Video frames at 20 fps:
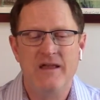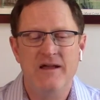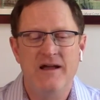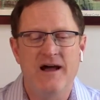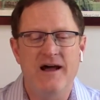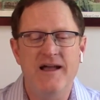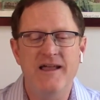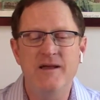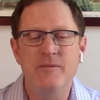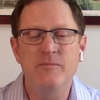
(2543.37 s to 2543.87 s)

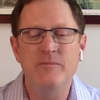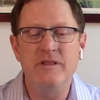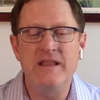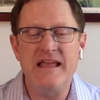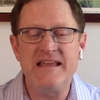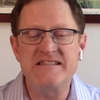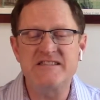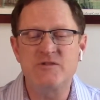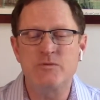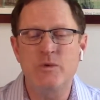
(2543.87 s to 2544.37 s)
I am
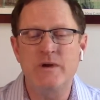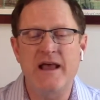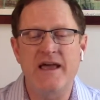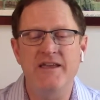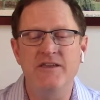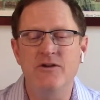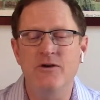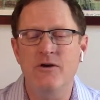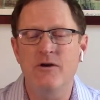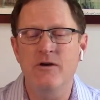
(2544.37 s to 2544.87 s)
blessed when I
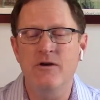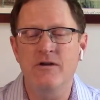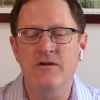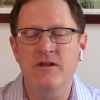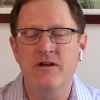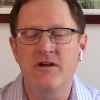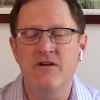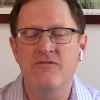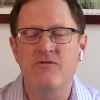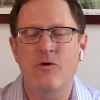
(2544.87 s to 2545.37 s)
yearn
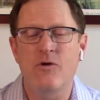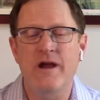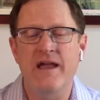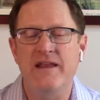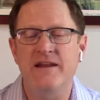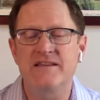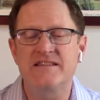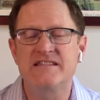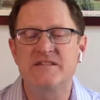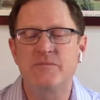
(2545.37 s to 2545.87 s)
for an
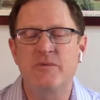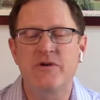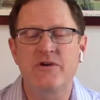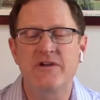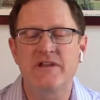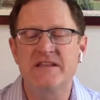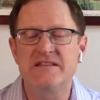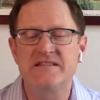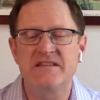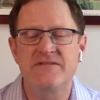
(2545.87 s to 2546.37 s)

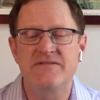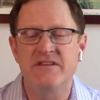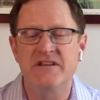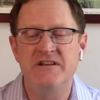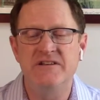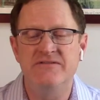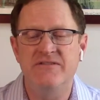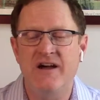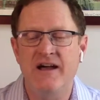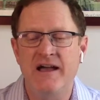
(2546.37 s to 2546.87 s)
experience of the
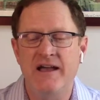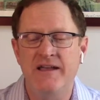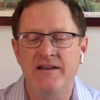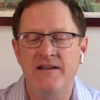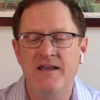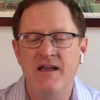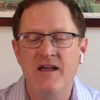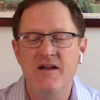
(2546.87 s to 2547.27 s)
divine,